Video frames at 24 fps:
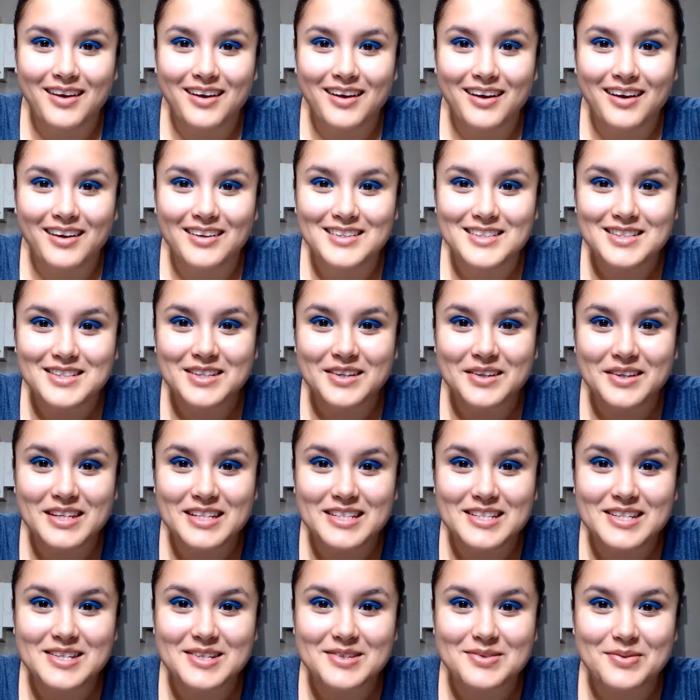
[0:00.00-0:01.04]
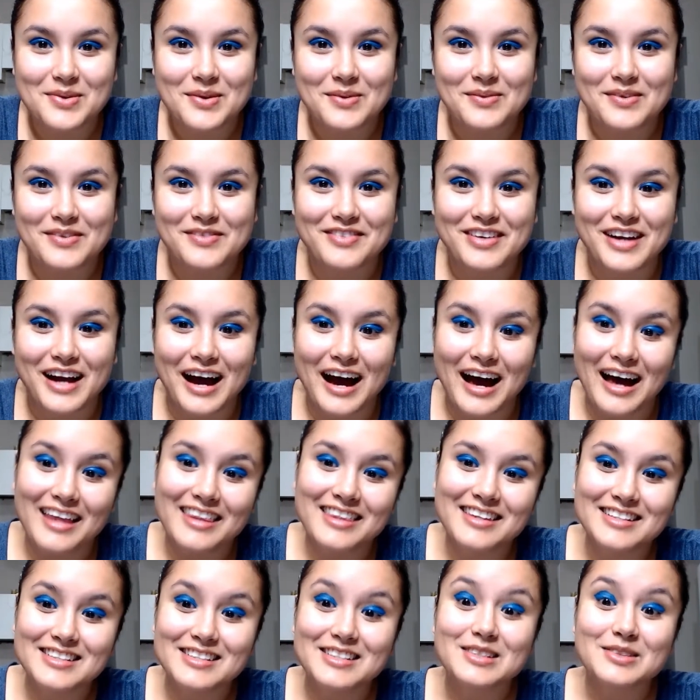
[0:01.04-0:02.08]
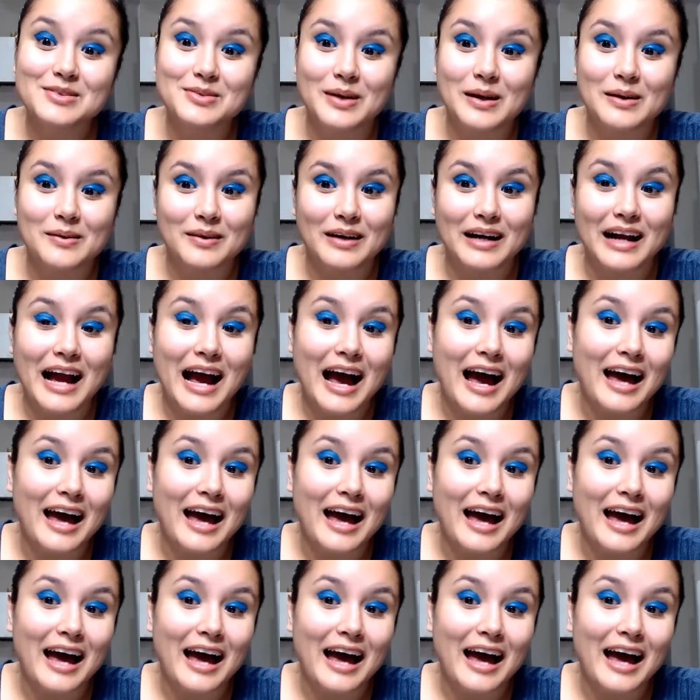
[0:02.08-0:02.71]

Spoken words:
So this is what we've got. This is where we're at.